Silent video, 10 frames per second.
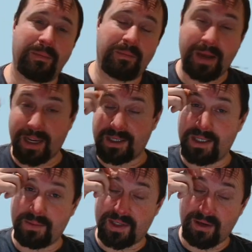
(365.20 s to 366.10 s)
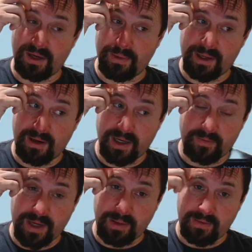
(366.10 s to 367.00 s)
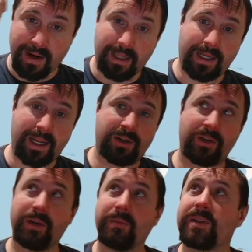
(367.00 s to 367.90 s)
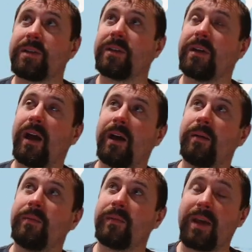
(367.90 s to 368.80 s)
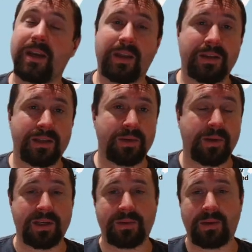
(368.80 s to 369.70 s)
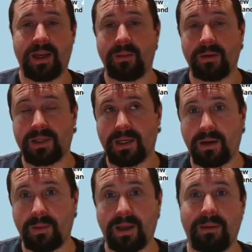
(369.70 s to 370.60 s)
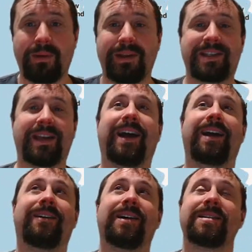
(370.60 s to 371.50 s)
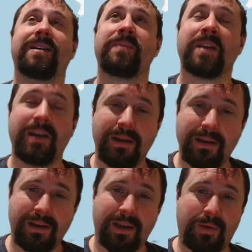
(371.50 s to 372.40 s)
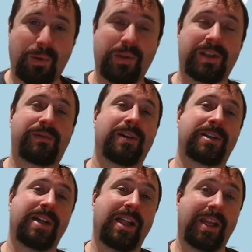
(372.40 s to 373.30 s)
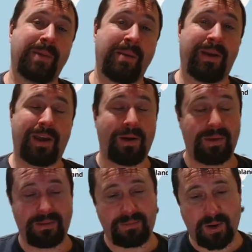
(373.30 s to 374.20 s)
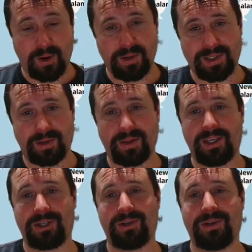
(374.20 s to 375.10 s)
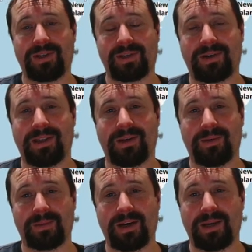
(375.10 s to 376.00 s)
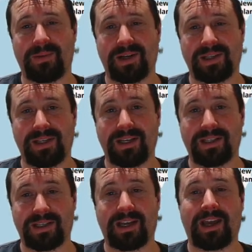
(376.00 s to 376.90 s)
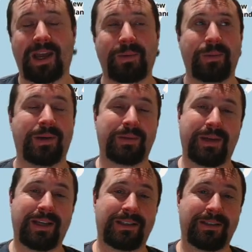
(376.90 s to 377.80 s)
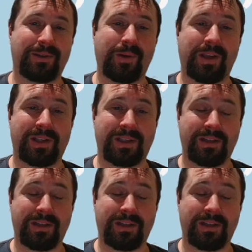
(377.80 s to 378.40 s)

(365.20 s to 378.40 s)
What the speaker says: Bag of Tips and I, we kind of maybe rallied our troops. Had nothing to do with it, I swear, but we said, hey guys, if you want this functionality, maybe go and post on the issues thread that was made by Sig to say, hey, we want to be able to do this.